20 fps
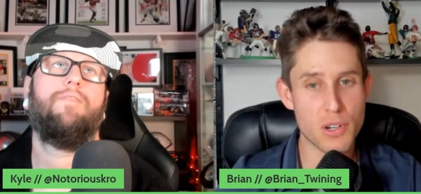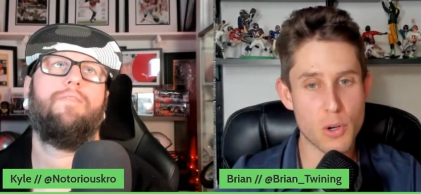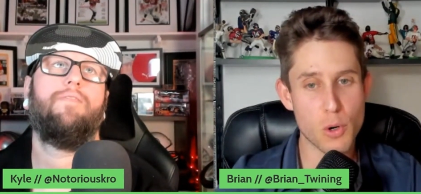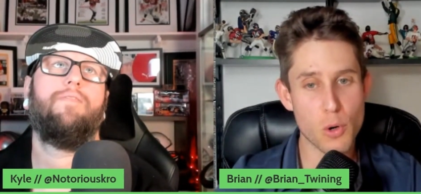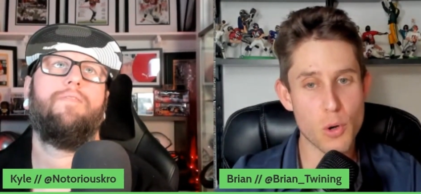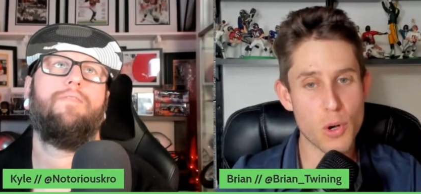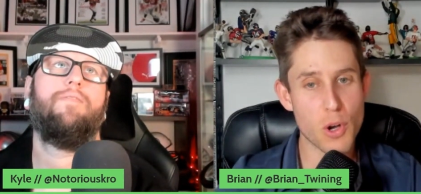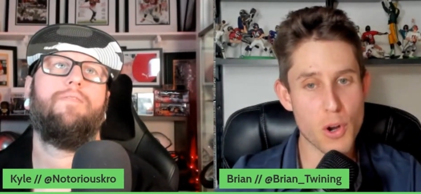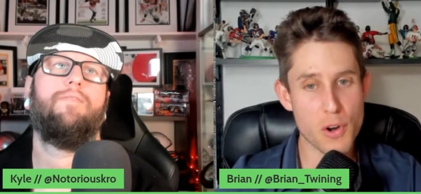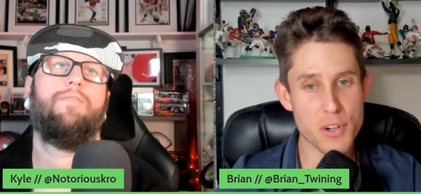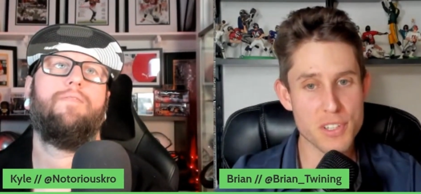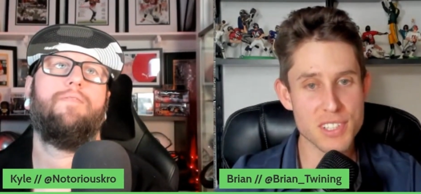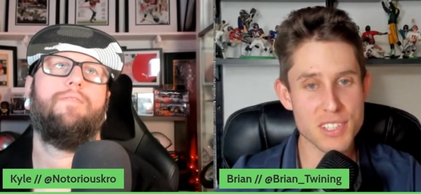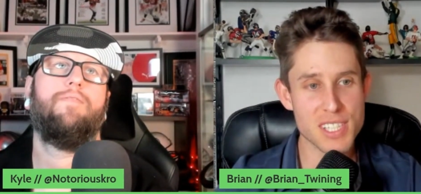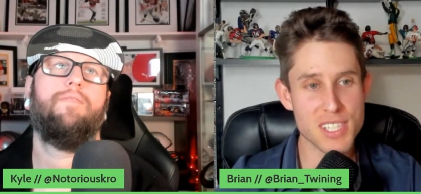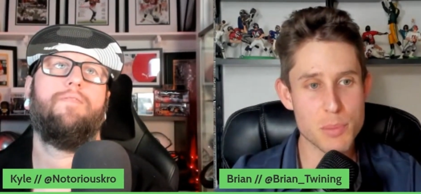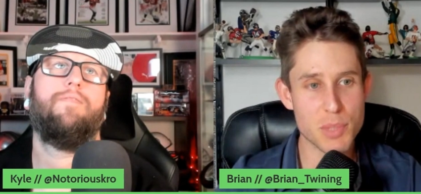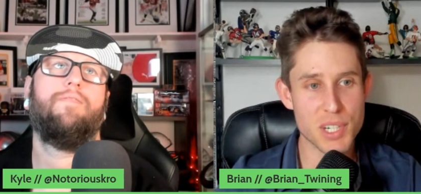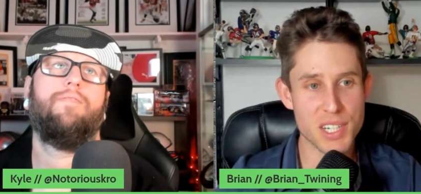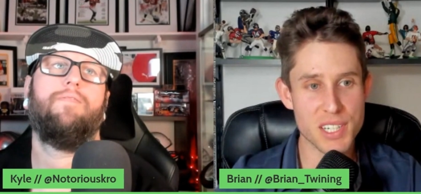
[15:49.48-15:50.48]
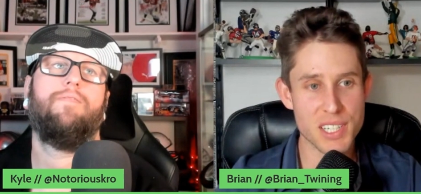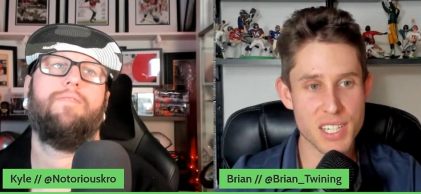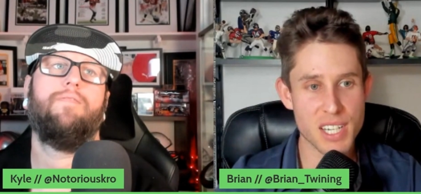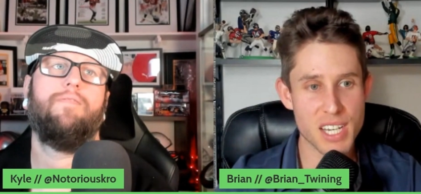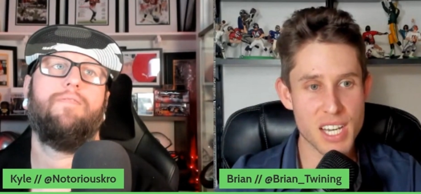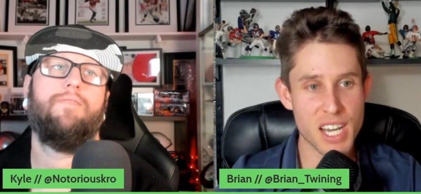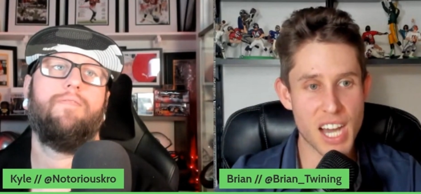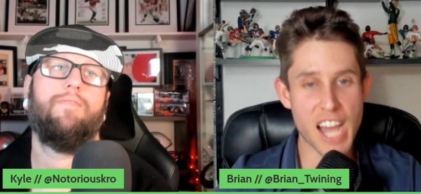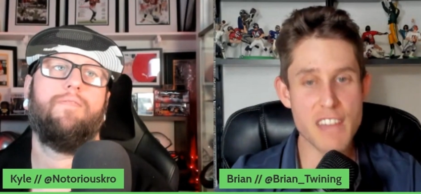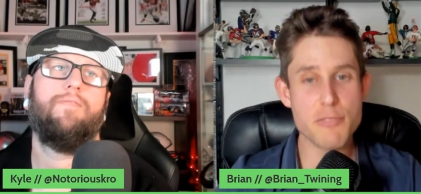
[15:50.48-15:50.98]
Speaker 1: wholeheartedly, but
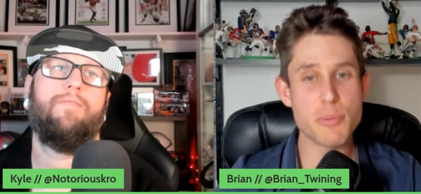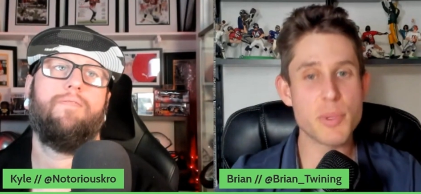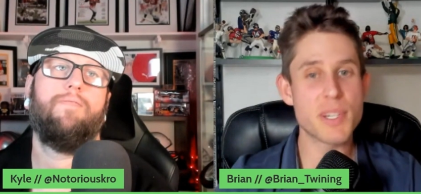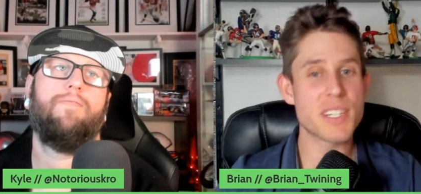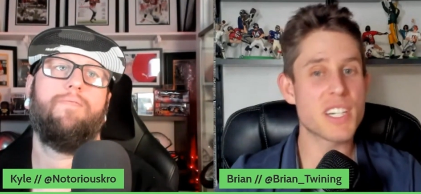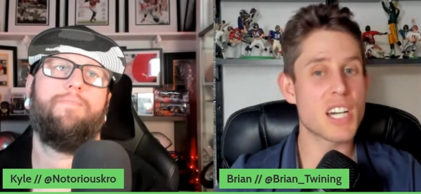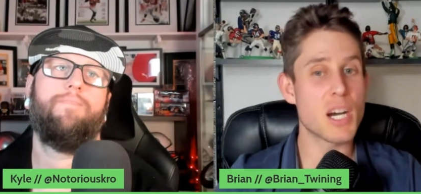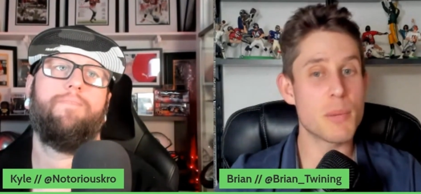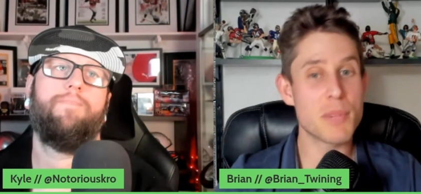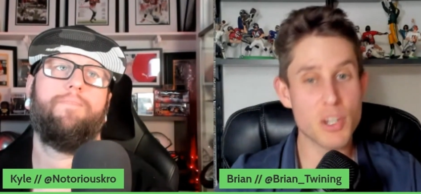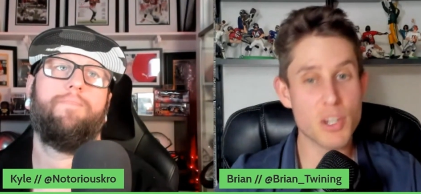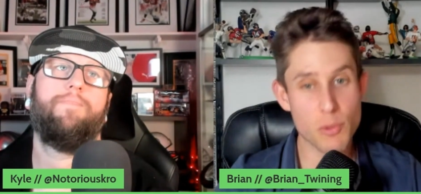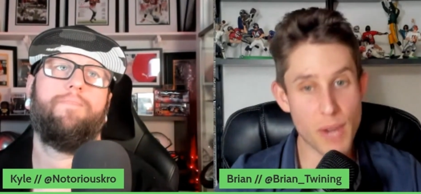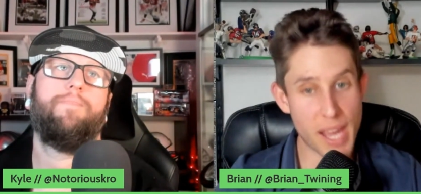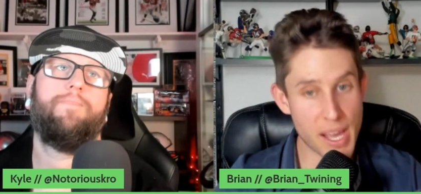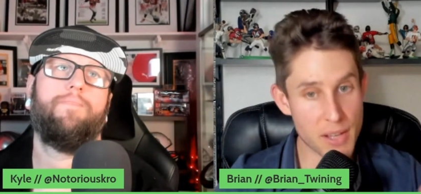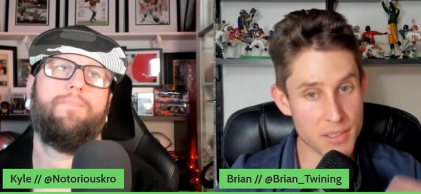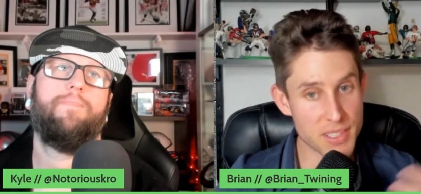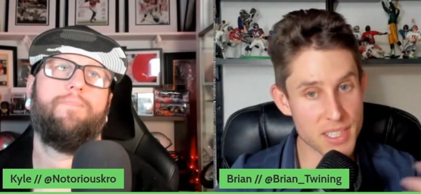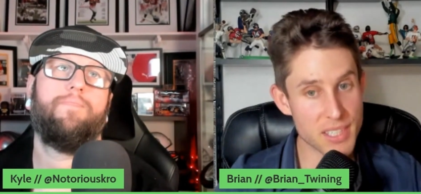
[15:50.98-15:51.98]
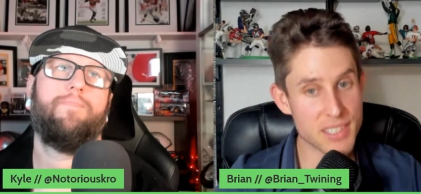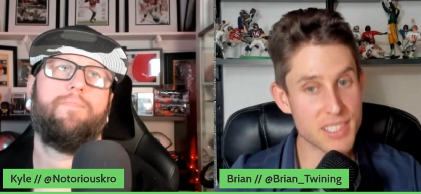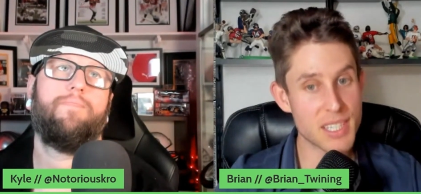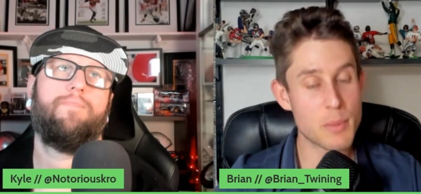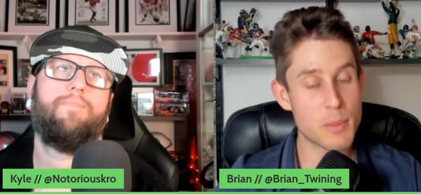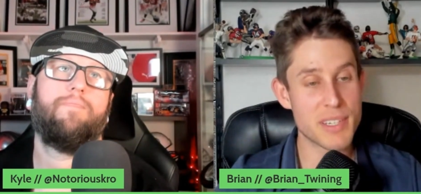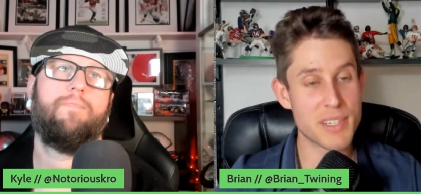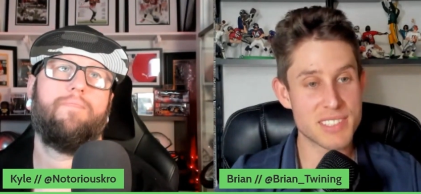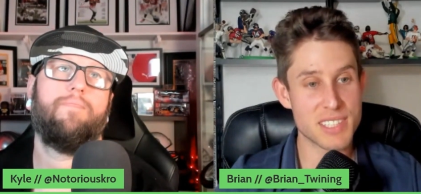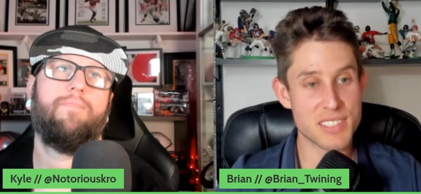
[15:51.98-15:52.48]
I've been coming around on
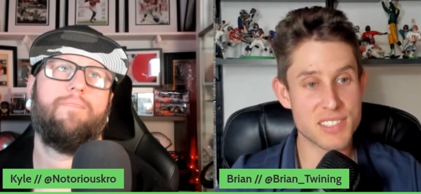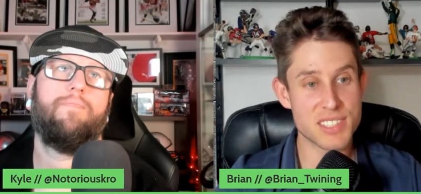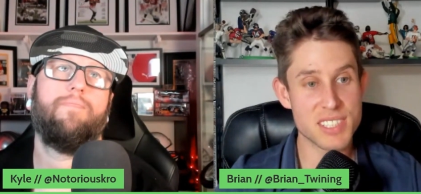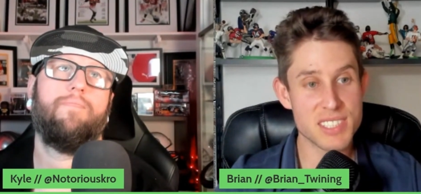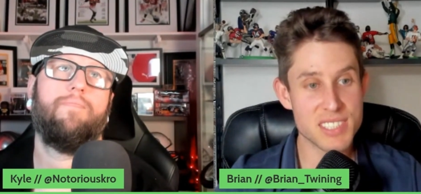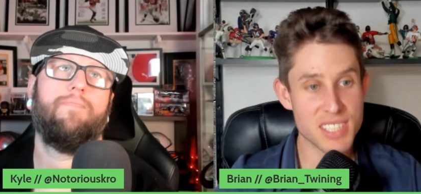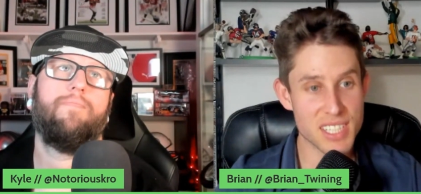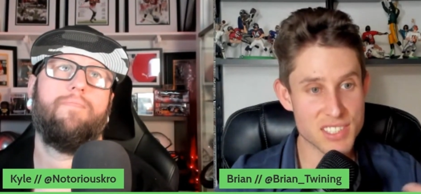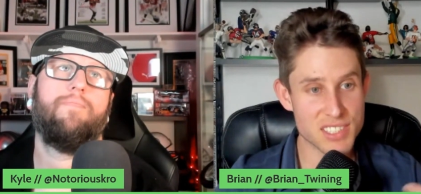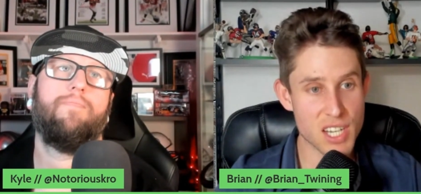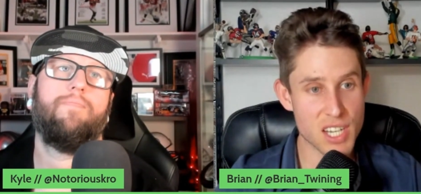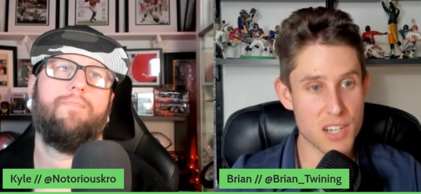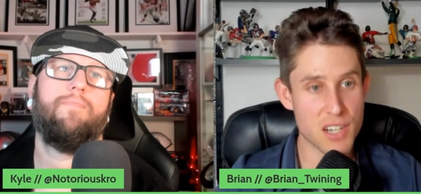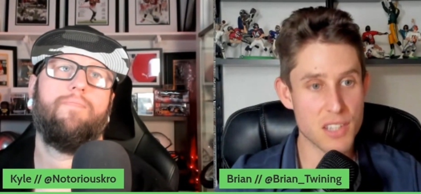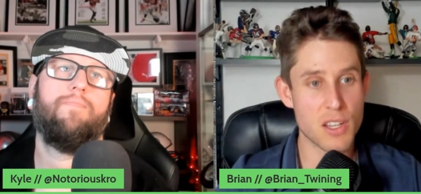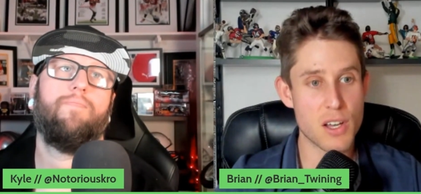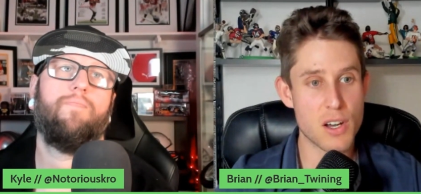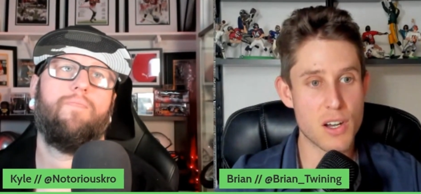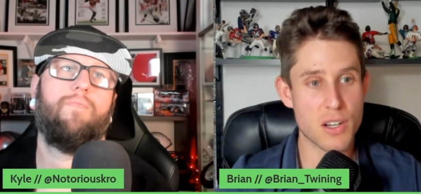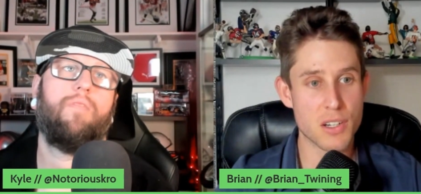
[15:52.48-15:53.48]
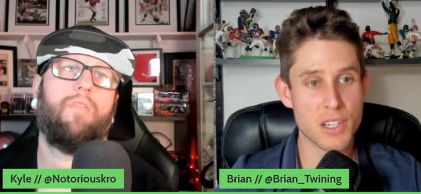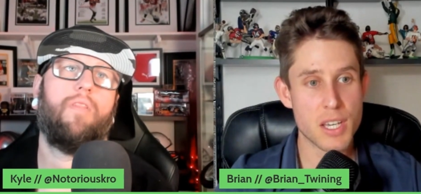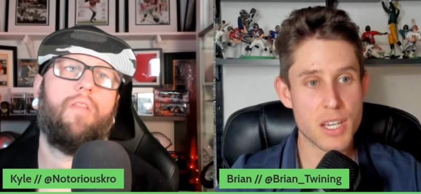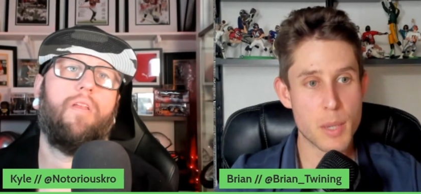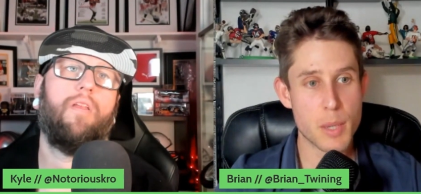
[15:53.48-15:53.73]
them as the season has gone along,